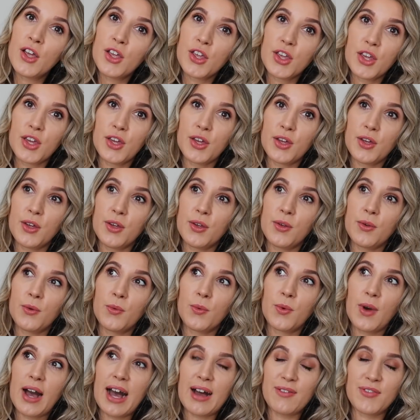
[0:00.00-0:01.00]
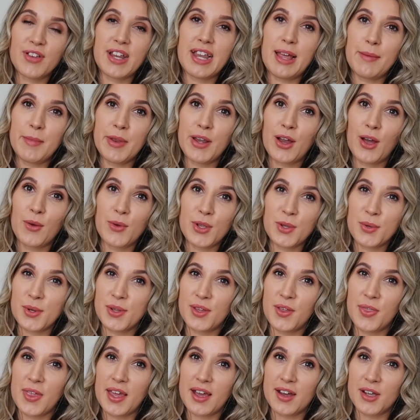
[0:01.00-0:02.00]
You will have to let me know which
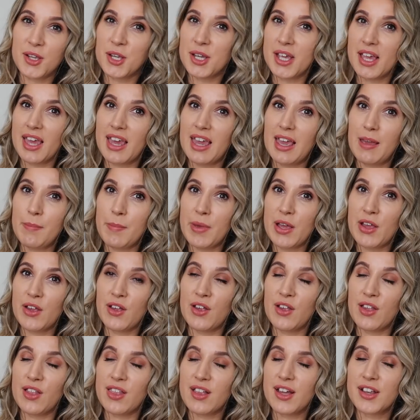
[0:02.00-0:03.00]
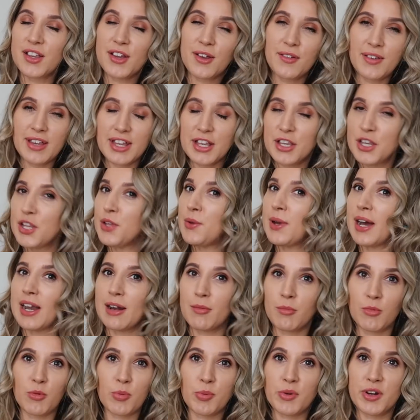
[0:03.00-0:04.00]
one you think I should keep, because I don't need two
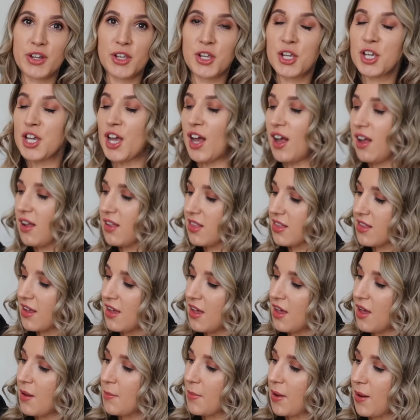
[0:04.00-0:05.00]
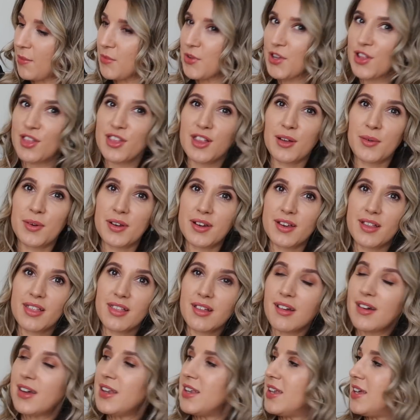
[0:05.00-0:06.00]
animal print shirts, but I'm just so
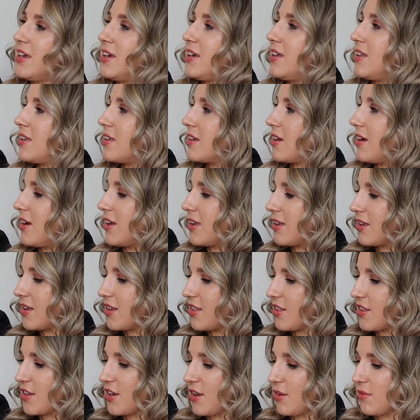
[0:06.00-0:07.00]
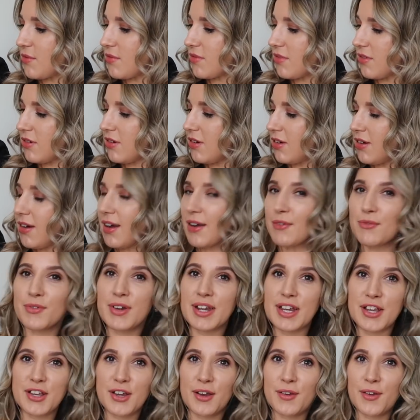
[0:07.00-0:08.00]
undecided. I just don't, I
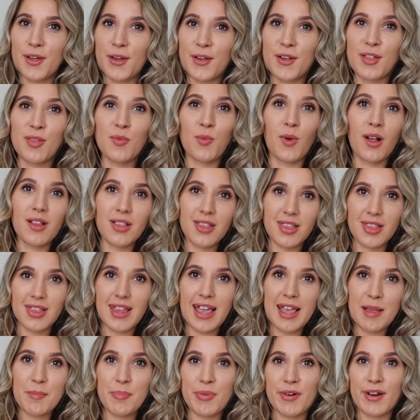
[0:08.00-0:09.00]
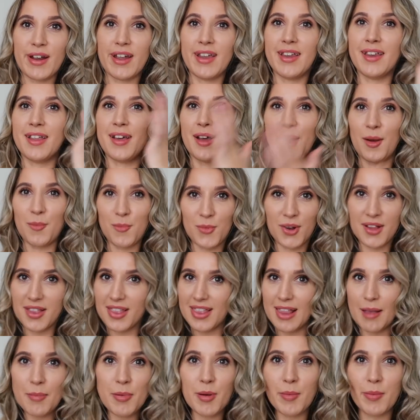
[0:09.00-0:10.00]
really don't know, because one's snake print and
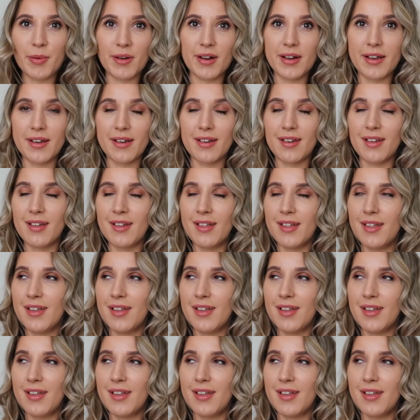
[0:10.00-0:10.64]
one's leopard print.